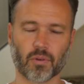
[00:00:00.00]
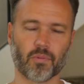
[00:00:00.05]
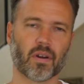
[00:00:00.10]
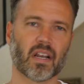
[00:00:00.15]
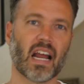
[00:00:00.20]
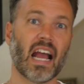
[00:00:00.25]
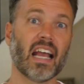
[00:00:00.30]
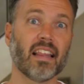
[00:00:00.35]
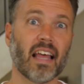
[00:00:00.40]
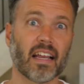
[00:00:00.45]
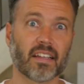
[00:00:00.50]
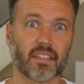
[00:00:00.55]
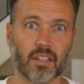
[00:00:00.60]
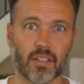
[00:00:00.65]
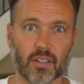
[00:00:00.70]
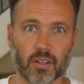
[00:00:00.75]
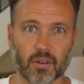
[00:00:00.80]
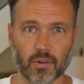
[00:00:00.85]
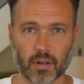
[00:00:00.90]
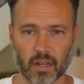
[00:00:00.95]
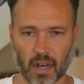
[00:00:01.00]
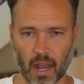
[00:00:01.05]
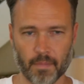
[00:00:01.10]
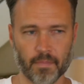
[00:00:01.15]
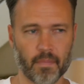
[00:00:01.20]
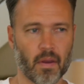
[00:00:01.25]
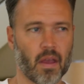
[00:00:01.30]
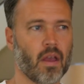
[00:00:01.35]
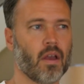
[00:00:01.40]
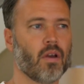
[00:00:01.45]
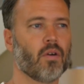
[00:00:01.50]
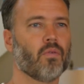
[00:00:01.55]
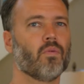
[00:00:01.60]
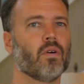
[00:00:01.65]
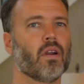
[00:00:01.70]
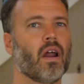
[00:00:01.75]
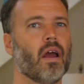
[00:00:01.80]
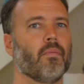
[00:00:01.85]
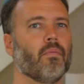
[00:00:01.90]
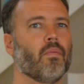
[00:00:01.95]
what I like to do when
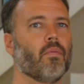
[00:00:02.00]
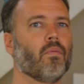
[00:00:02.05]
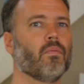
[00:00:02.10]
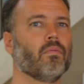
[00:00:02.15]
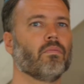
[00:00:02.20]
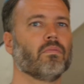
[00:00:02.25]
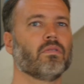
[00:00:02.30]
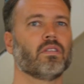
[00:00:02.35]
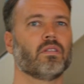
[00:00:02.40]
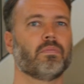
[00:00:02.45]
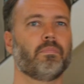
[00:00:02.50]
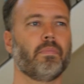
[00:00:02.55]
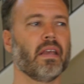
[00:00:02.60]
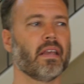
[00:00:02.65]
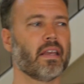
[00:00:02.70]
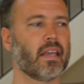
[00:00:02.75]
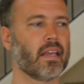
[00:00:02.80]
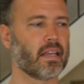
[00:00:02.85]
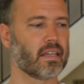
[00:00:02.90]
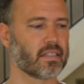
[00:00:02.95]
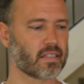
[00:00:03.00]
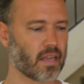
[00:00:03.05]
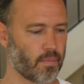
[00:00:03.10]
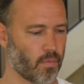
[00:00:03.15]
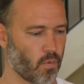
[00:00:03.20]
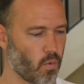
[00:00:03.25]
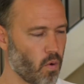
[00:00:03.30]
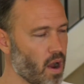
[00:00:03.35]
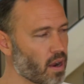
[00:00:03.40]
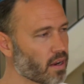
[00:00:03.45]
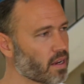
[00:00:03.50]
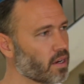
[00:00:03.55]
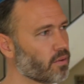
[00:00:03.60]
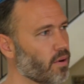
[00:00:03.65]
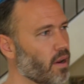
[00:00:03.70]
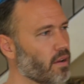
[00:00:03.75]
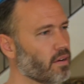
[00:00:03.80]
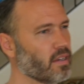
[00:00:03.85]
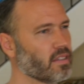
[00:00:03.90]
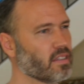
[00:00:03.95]
I'm speaking is I'm walking
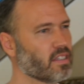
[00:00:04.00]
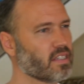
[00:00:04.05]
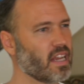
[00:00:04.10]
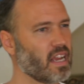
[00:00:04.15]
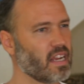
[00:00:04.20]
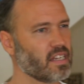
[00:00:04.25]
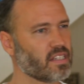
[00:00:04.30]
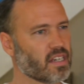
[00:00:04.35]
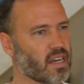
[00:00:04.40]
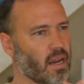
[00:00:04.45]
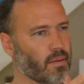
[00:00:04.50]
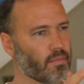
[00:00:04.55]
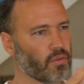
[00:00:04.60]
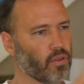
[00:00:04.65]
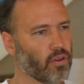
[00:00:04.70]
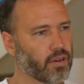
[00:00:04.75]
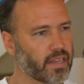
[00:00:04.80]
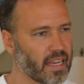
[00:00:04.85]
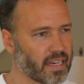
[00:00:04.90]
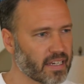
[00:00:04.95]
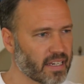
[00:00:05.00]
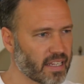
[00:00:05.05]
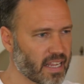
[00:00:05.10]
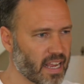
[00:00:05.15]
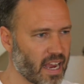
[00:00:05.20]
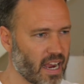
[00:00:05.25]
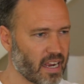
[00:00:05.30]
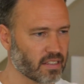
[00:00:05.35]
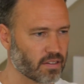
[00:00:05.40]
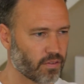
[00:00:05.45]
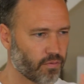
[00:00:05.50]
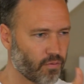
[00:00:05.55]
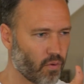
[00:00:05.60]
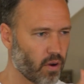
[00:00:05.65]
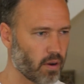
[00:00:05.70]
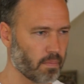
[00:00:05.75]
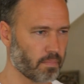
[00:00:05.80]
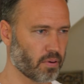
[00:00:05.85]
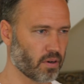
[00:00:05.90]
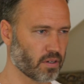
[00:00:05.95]
around on stage and I'm looking into the eyes of
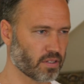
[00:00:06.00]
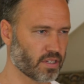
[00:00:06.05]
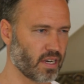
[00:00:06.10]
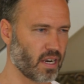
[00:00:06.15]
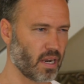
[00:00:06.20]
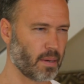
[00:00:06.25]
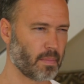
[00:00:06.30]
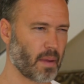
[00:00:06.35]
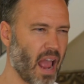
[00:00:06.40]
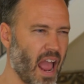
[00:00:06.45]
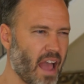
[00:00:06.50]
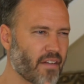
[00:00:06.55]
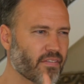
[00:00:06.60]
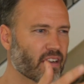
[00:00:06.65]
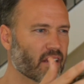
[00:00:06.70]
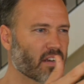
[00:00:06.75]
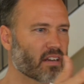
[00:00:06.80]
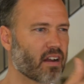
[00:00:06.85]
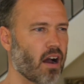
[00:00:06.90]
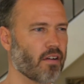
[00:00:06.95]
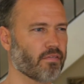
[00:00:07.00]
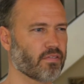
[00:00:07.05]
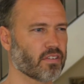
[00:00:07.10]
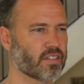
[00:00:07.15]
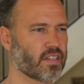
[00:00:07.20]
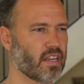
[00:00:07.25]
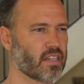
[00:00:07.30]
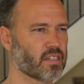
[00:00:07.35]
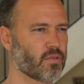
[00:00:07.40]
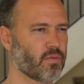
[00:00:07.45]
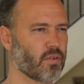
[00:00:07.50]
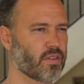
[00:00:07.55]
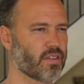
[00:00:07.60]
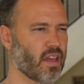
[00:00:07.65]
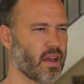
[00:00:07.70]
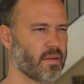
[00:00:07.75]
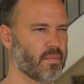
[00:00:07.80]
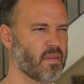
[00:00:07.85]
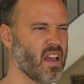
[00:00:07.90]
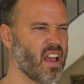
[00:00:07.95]
one person and I'm having a conversation with
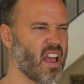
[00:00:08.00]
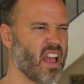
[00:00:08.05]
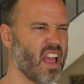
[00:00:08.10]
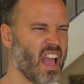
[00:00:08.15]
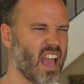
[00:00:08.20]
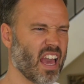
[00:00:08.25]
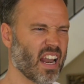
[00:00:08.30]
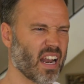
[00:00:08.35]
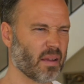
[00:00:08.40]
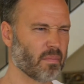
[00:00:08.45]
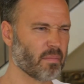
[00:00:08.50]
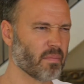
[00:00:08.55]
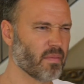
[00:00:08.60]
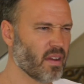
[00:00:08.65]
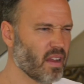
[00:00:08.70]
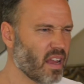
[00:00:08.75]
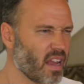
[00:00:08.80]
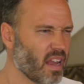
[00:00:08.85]
them and I'm